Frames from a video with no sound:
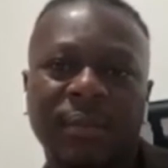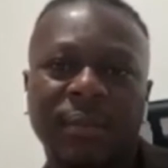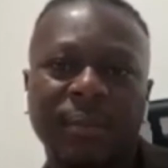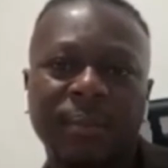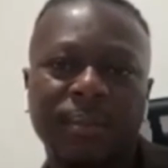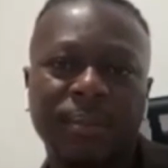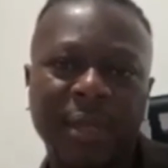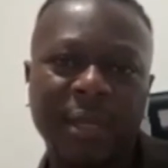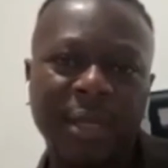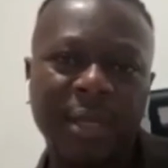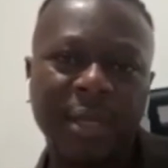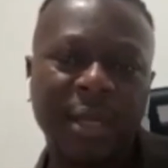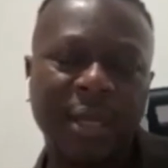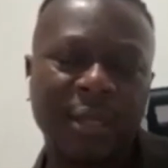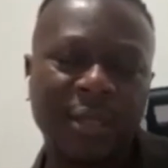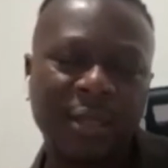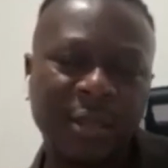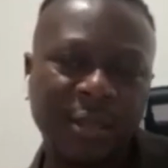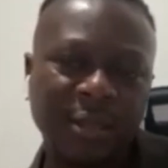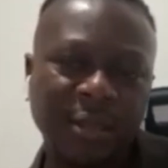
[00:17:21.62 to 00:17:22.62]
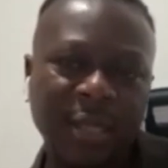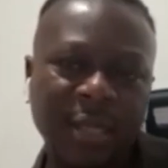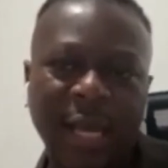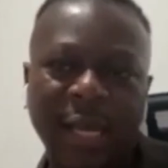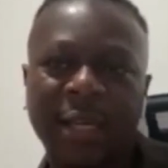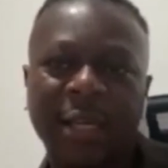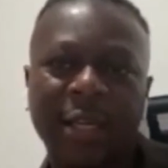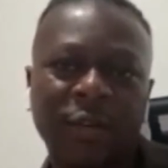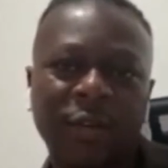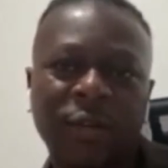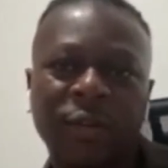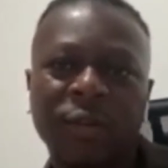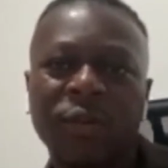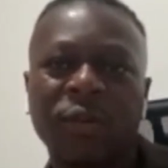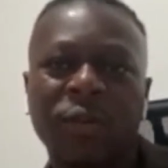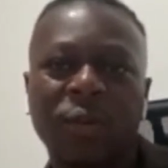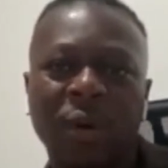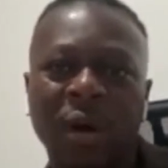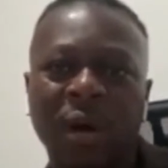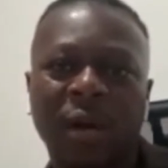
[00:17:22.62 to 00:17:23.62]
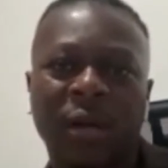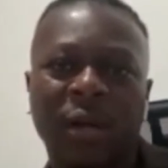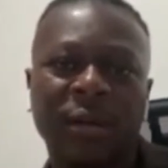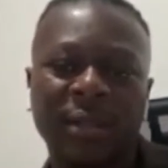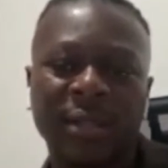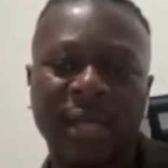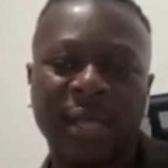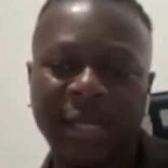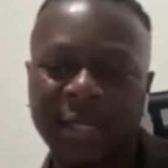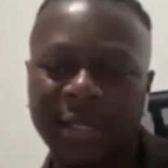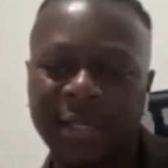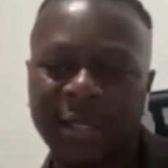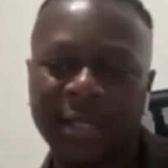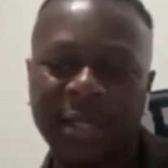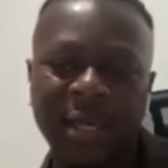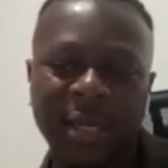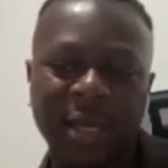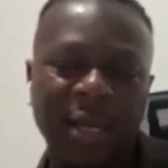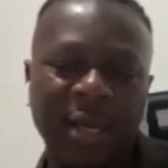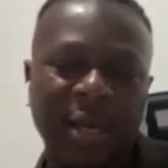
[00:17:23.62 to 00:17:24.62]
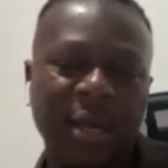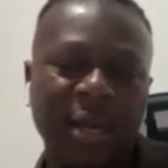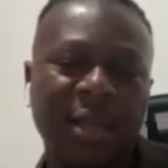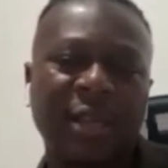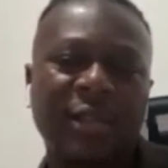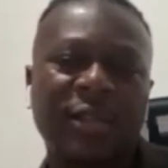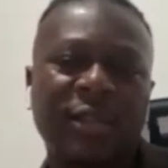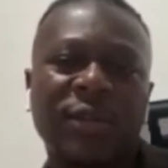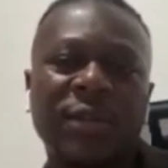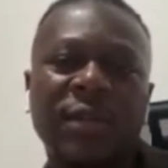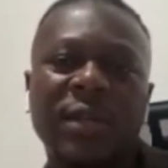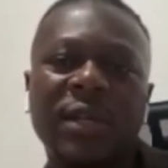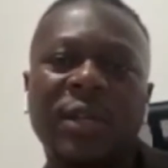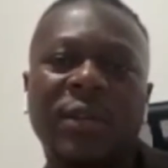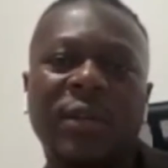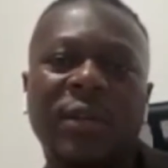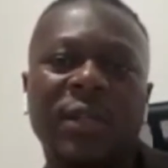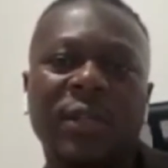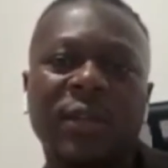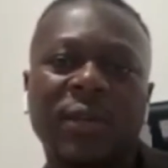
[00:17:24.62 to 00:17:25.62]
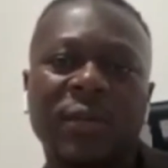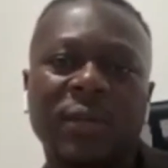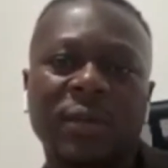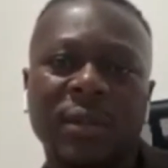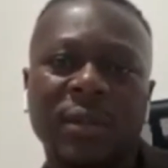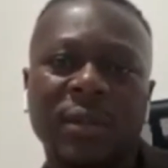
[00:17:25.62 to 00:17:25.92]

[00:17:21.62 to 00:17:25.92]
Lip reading: Be exactly who you are, because that's unique on its own.